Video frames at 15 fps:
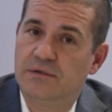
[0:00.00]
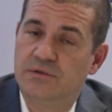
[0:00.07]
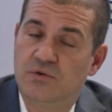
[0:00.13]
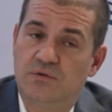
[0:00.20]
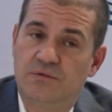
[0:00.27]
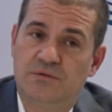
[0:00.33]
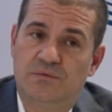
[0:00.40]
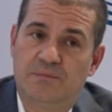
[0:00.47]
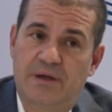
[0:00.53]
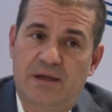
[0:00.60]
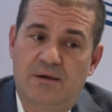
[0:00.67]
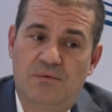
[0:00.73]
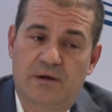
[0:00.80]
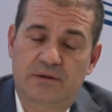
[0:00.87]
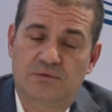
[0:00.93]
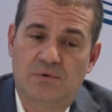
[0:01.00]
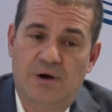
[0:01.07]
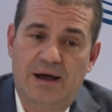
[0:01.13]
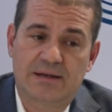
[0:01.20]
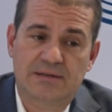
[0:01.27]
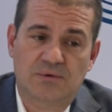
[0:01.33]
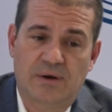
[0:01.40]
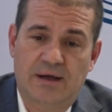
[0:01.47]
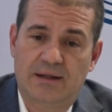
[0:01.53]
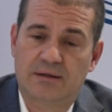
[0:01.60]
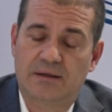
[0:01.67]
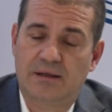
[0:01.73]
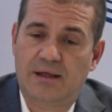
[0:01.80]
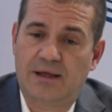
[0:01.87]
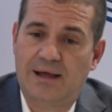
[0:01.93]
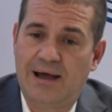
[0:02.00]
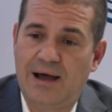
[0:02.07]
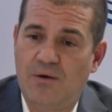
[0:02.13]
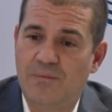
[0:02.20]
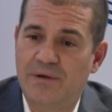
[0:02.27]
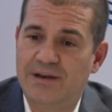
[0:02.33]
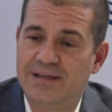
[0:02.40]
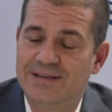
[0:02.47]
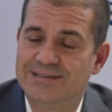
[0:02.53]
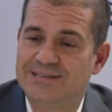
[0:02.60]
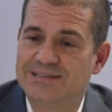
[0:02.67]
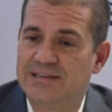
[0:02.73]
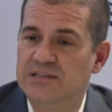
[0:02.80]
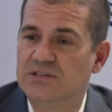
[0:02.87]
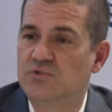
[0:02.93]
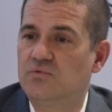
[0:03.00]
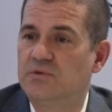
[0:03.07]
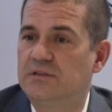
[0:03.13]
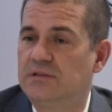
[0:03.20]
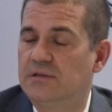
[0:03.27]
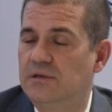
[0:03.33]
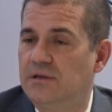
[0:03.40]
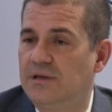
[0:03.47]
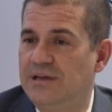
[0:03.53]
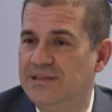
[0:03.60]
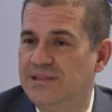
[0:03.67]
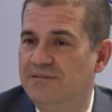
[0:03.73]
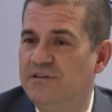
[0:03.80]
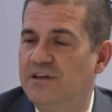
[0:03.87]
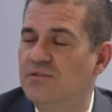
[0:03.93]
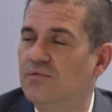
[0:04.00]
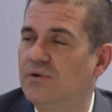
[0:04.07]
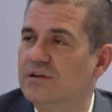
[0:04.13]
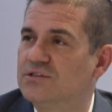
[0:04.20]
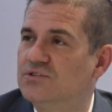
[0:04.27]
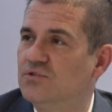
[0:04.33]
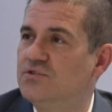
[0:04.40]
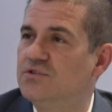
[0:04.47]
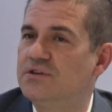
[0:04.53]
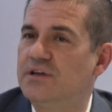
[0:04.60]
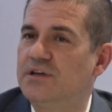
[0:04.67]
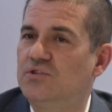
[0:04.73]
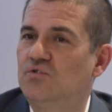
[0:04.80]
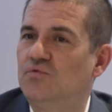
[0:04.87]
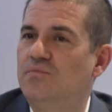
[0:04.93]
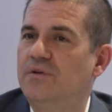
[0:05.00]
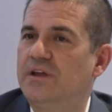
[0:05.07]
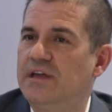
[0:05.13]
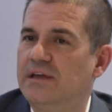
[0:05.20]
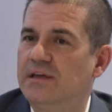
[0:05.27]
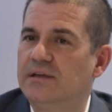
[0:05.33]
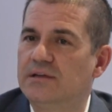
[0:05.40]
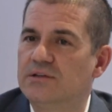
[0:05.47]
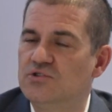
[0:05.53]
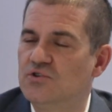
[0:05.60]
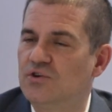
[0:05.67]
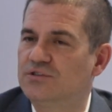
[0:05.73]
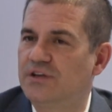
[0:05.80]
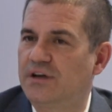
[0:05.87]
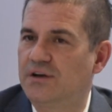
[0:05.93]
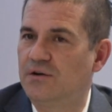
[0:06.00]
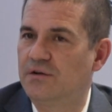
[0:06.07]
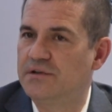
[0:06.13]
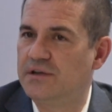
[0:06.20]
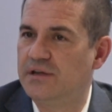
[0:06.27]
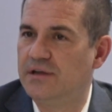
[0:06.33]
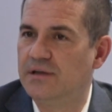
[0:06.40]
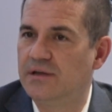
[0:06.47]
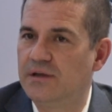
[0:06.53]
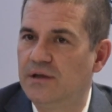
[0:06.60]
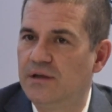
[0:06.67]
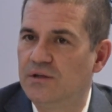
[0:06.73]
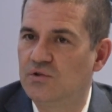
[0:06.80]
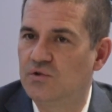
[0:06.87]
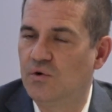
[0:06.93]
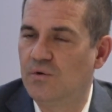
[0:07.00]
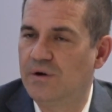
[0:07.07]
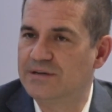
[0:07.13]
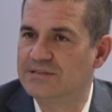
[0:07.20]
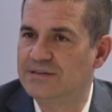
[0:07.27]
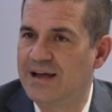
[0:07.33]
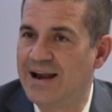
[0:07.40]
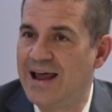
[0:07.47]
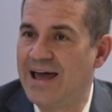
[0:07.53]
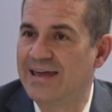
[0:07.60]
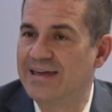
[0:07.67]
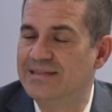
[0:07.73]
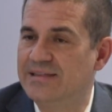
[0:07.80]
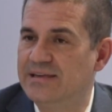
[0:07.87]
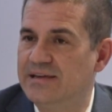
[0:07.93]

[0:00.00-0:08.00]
You may want to ask, well, how many C-suite individuals do you need to bring your technology towards an IND